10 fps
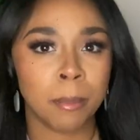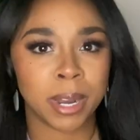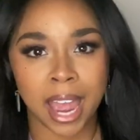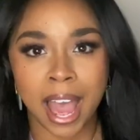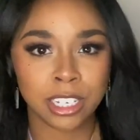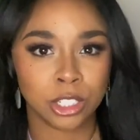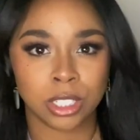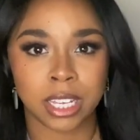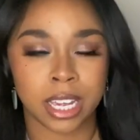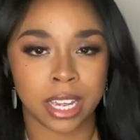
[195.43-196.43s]
But
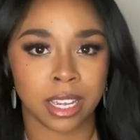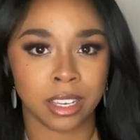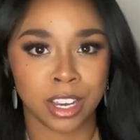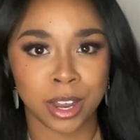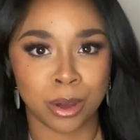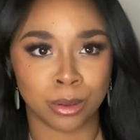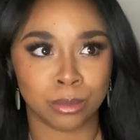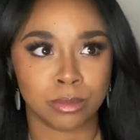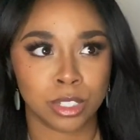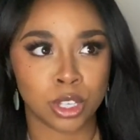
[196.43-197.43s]
actually, you know,
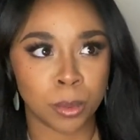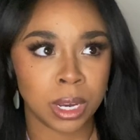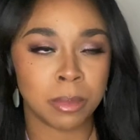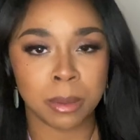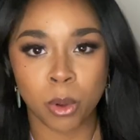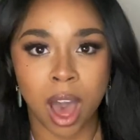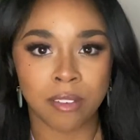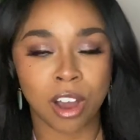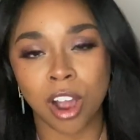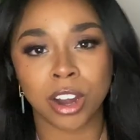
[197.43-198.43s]
so many people have
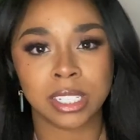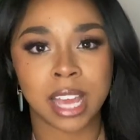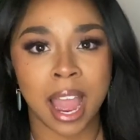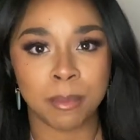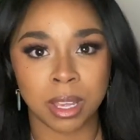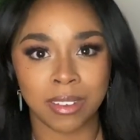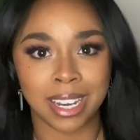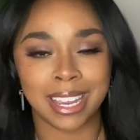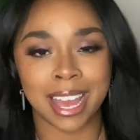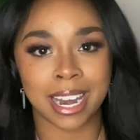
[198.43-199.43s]
a hard time
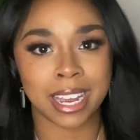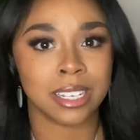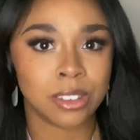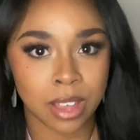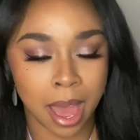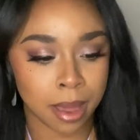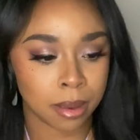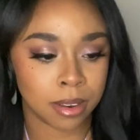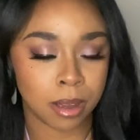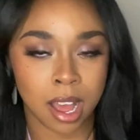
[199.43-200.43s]
even getting to that
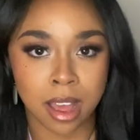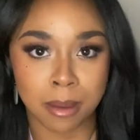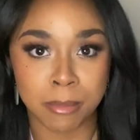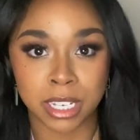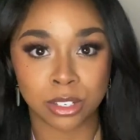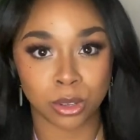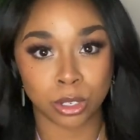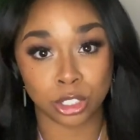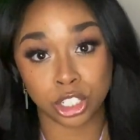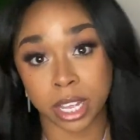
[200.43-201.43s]
uh,
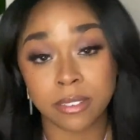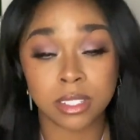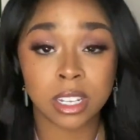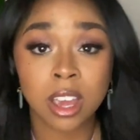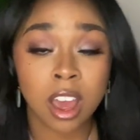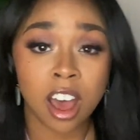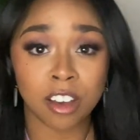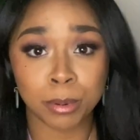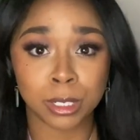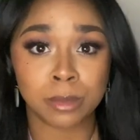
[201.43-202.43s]
mental shift
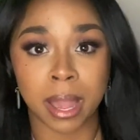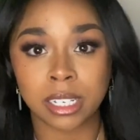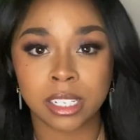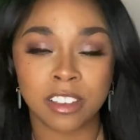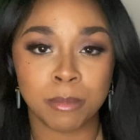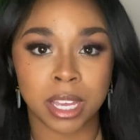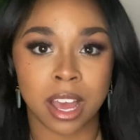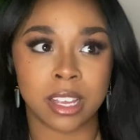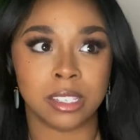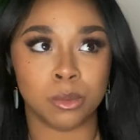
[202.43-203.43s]
of perspective
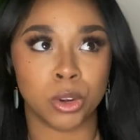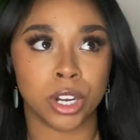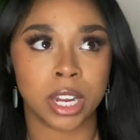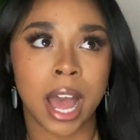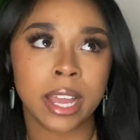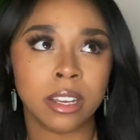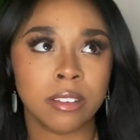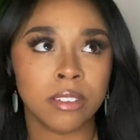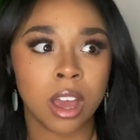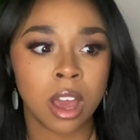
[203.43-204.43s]
because we're kind
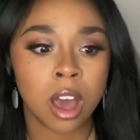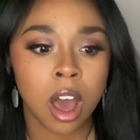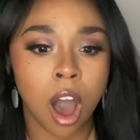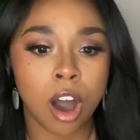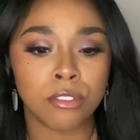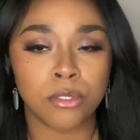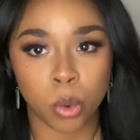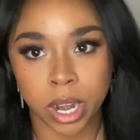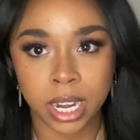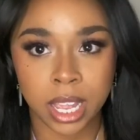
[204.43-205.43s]
of
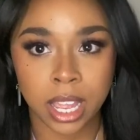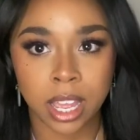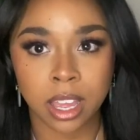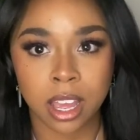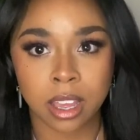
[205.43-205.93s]
avoiding